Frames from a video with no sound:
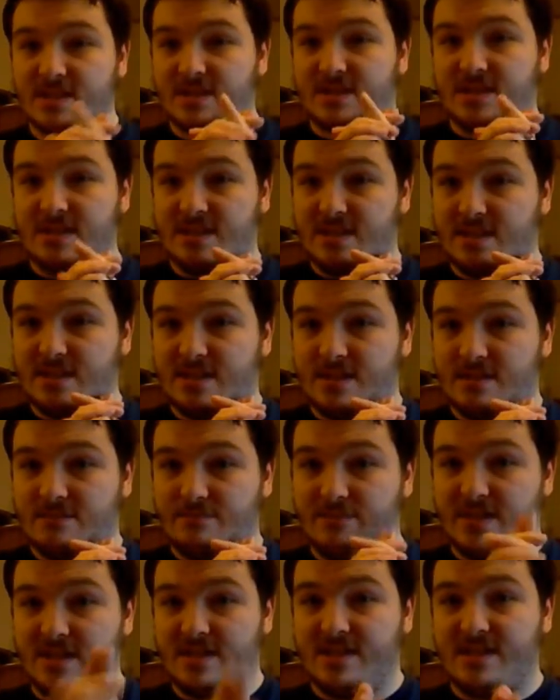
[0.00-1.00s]
this is the
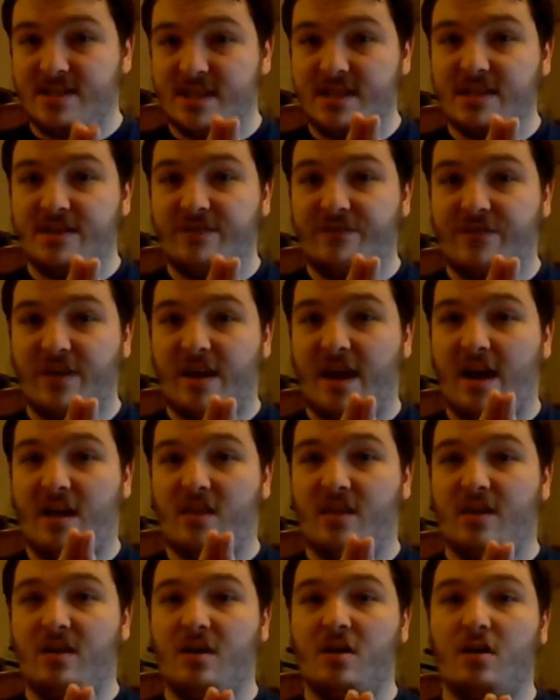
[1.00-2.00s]
mid-season
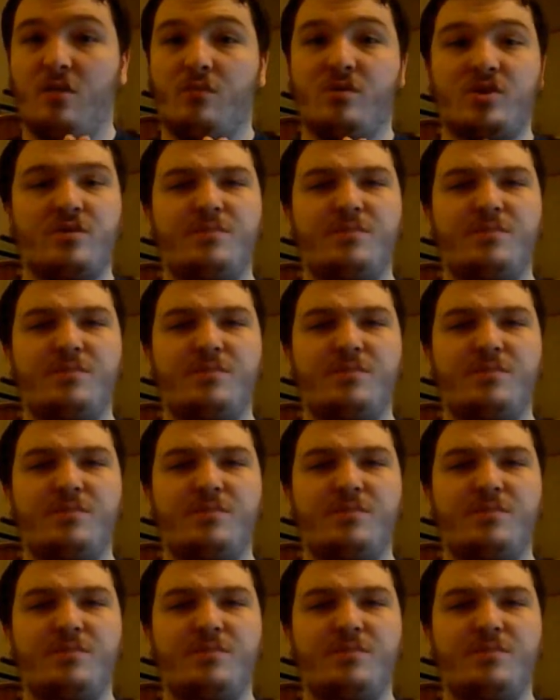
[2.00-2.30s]
finale,